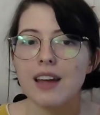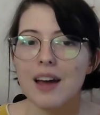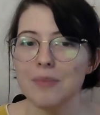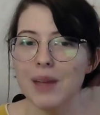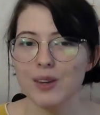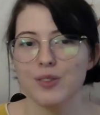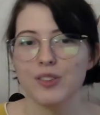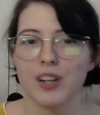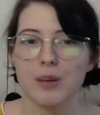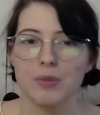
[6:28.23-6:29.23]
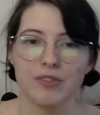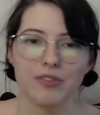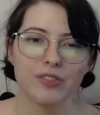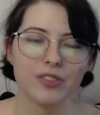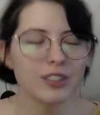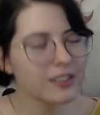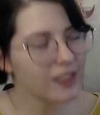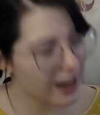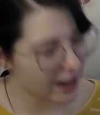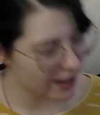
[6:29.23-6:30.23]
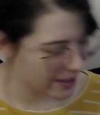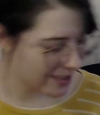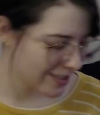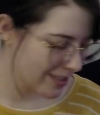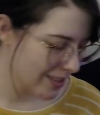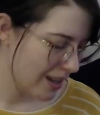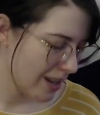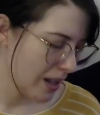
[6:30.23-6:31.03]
a manuscript full of errors,